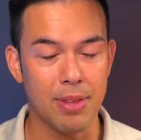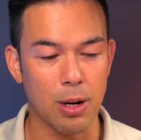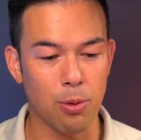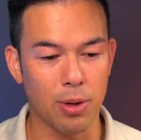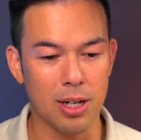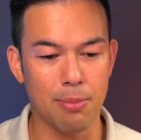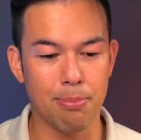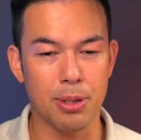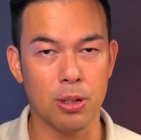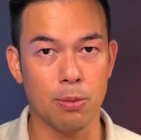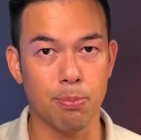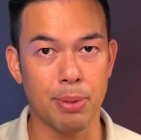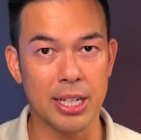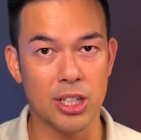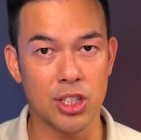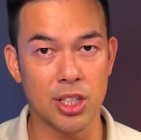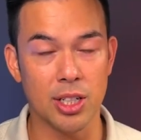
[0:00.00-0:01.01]
that want to build
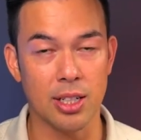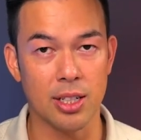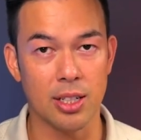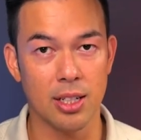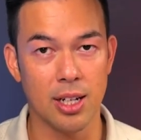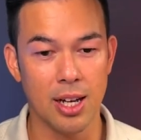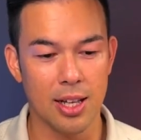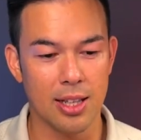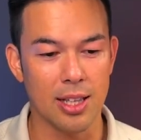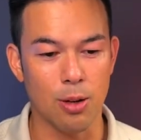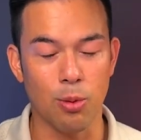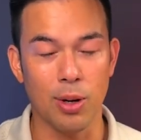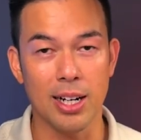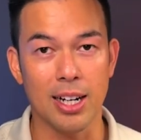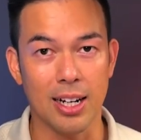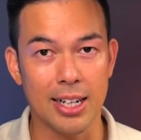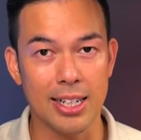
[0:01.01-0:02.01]
big shit, that
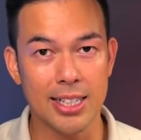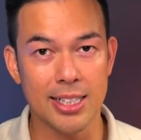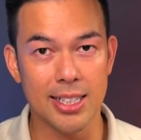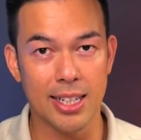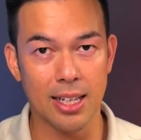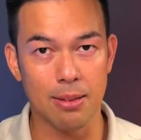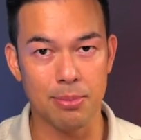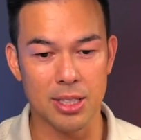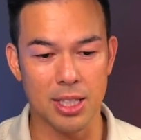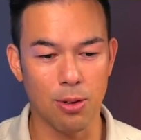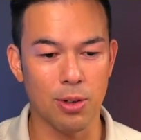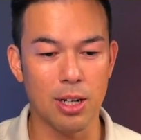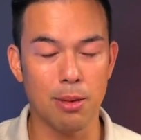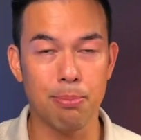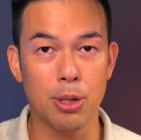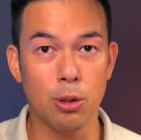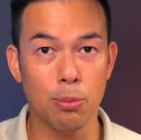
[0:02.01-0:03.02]
want to lead teams, that want
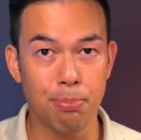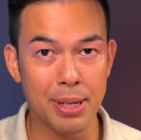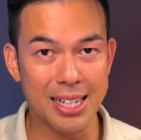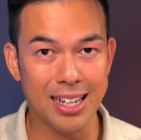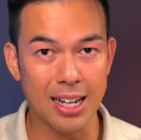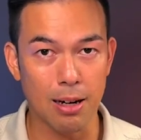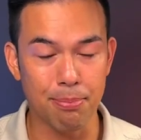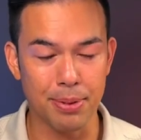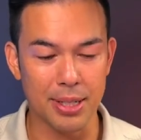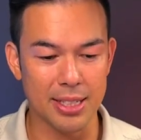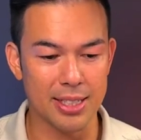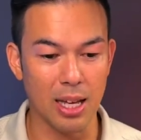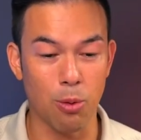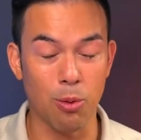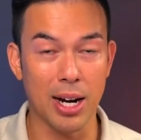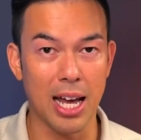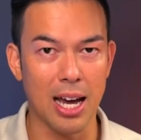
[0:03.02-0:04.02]
to build big companies,
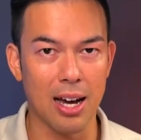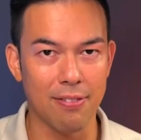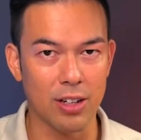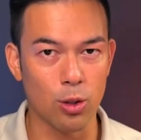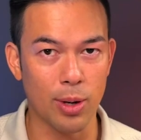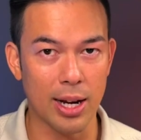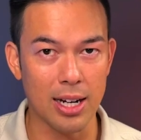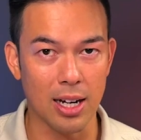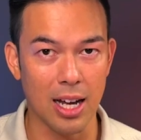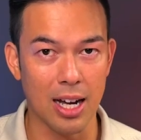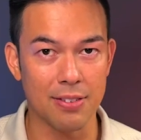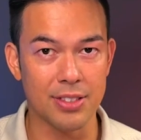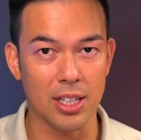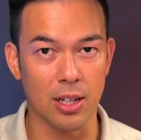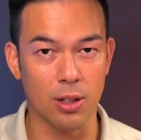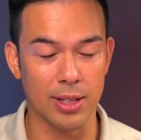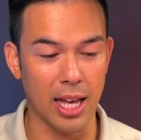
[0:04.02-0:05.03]
that want to have a great
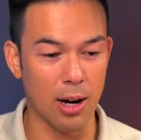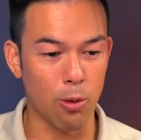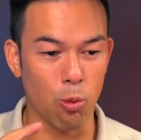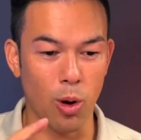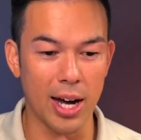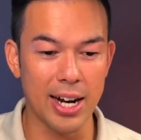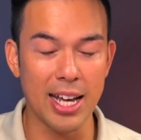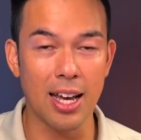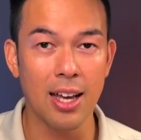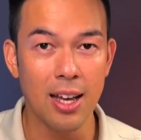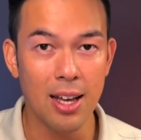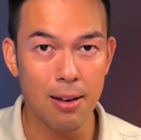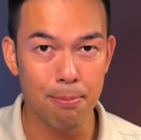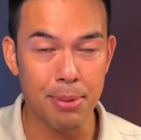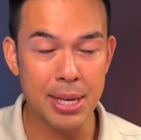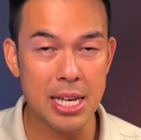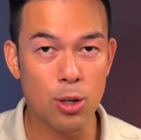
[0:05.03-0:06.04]
lifestyle, that want to
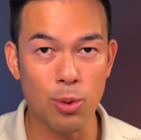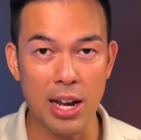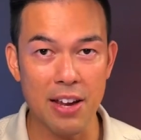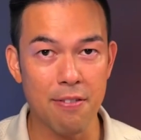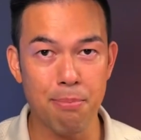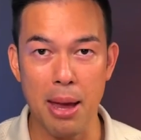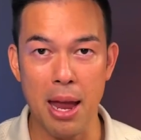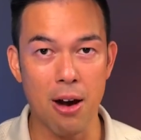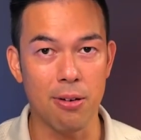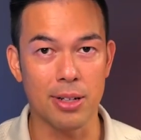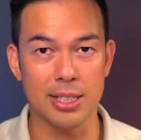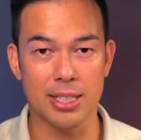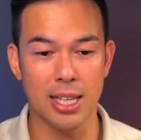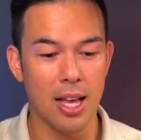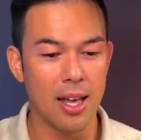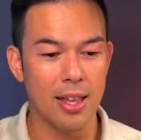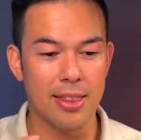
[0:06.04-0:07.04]
be great
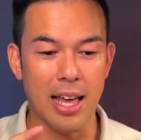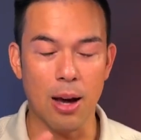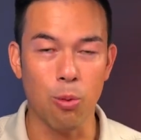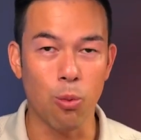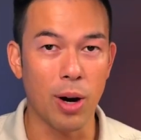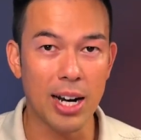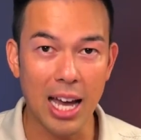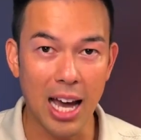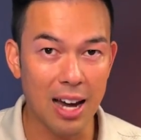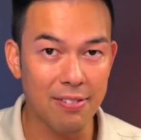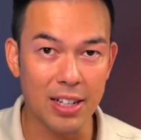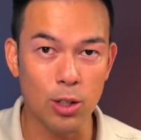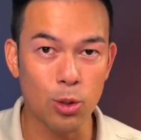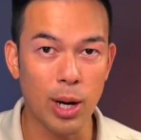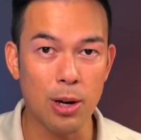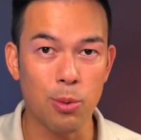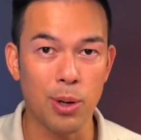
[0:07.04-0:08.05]
parents, that want to have a
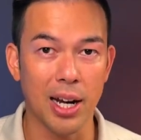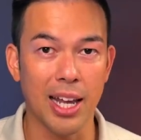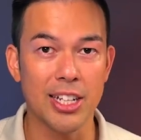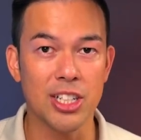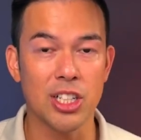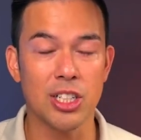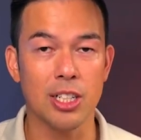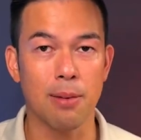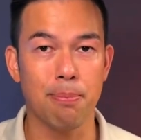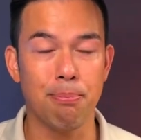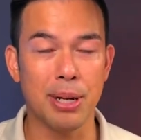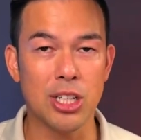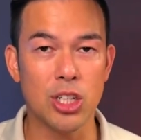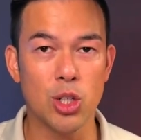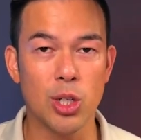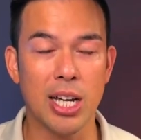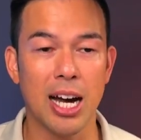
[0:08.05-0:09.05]
great relationship,
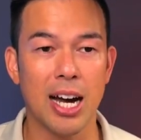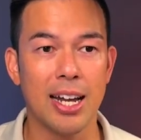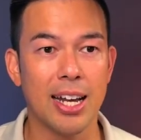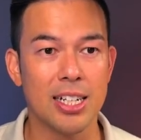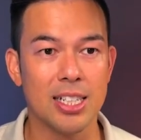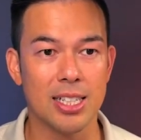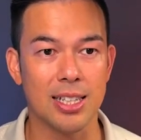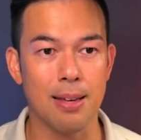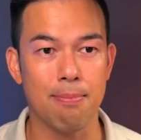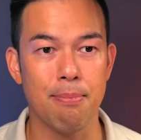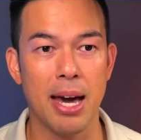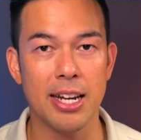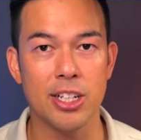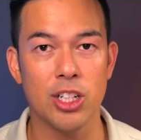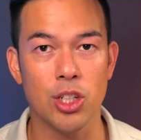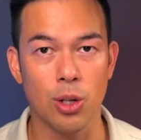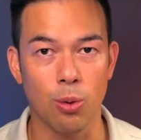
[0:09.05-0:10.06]
but you can't actually
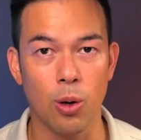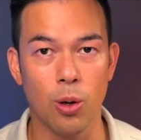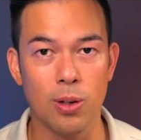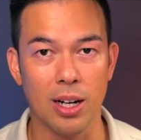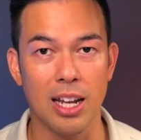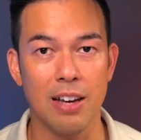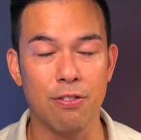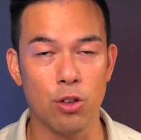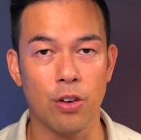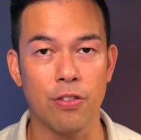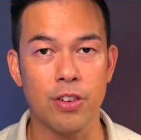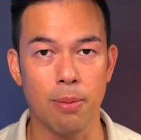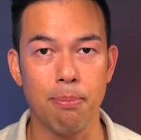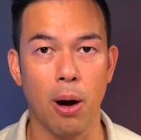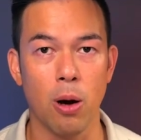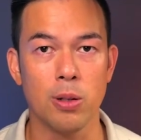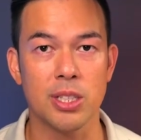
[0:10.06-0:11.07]
manage your own level of
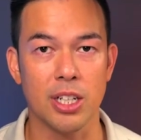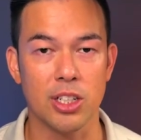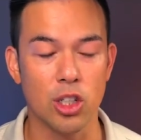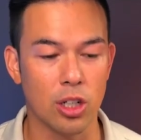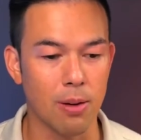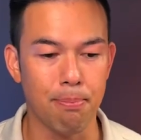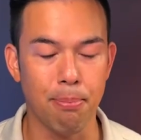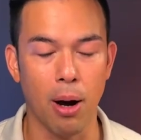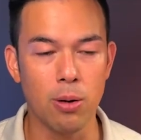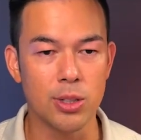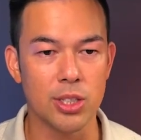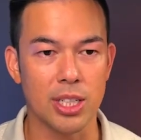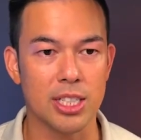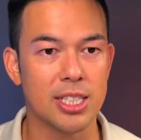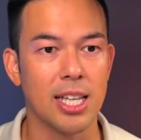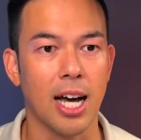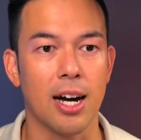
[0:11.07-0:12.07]
composure. Your
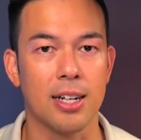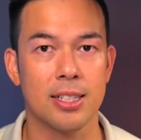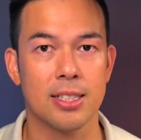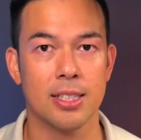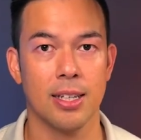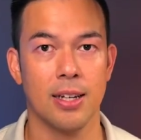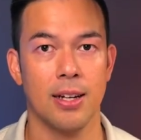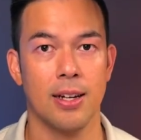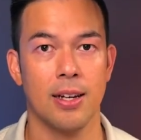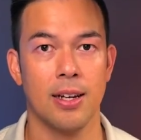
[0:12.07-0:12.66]
composure sucks.